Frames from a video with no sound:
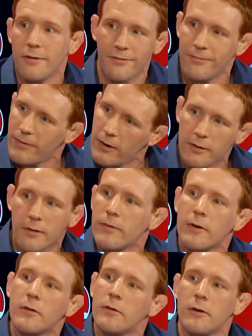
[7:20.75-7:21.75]
that's very
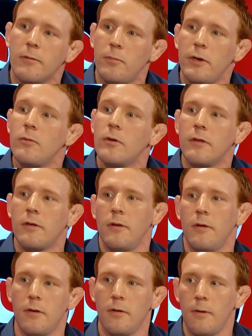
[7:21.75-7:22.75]
difficult to compete with.
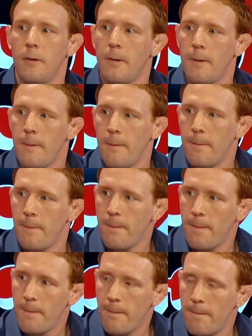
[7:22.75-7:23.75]
And, you
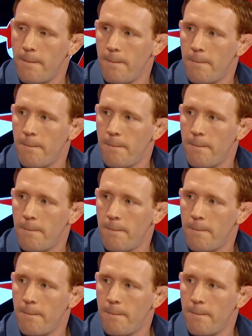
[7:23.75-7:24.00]
know, we look